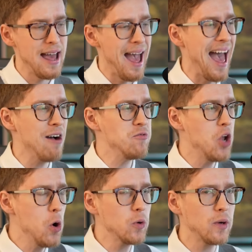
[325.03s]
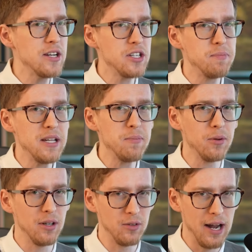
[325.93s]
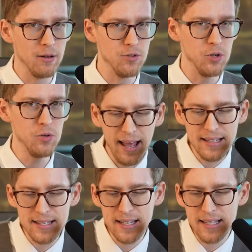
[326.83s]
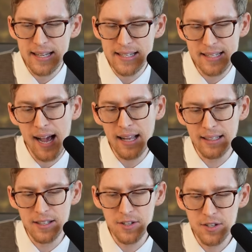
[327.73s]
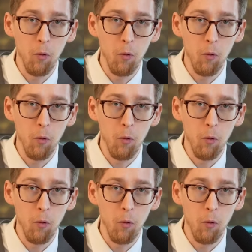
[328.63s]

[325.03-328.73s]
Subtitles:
have no crazy people around you, and sit in silence?